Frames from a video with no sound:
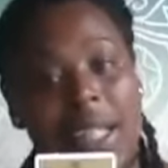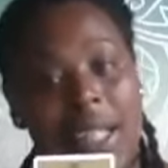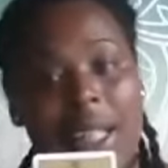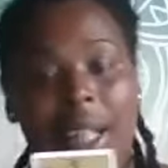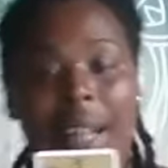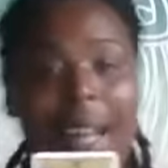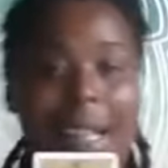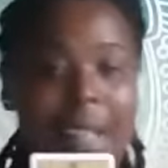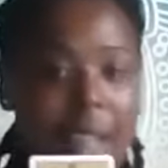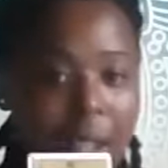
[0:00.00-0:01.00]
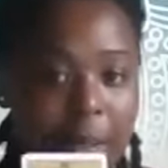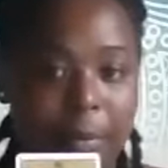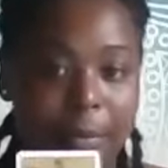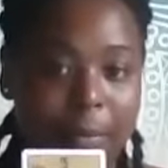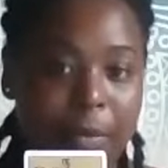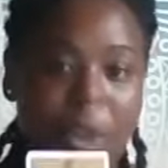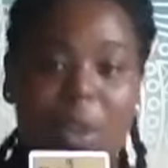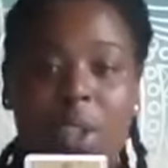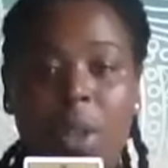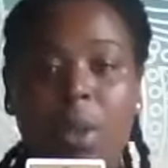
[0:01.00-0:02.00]
thing as yet. You
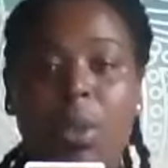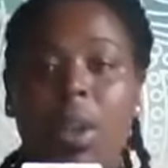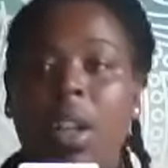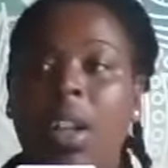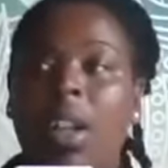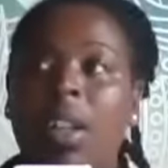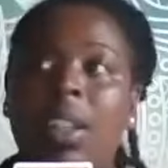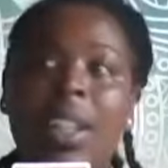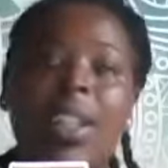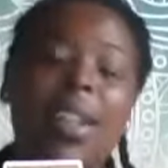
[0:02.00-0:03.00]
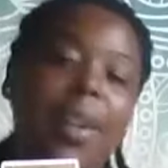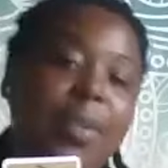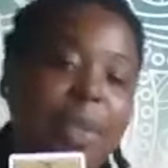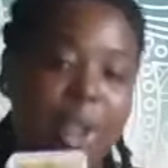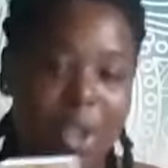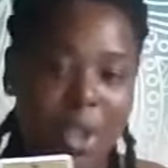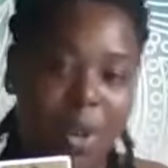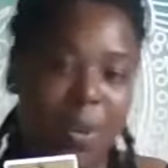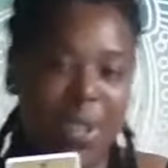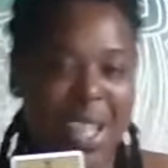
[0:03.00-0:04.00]
still need time for yourself
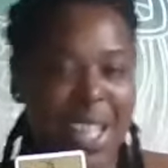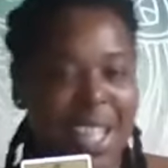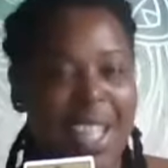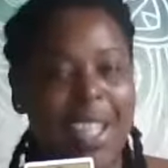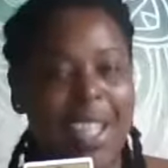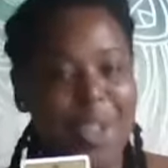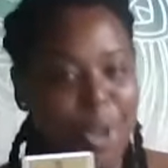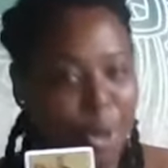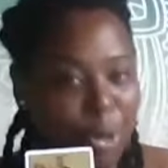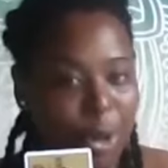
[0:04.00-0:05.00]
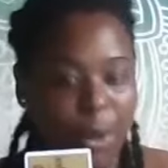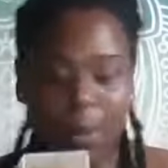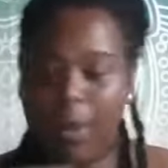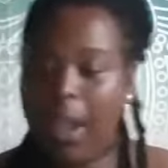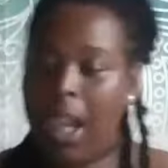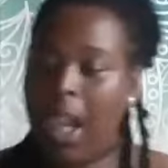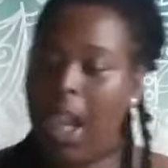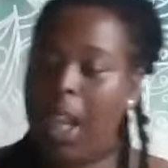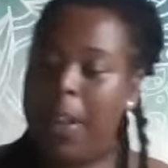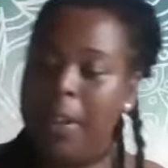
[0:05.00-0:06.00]
to heal and to grow.
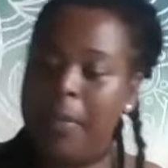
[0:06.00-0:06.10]
Okay.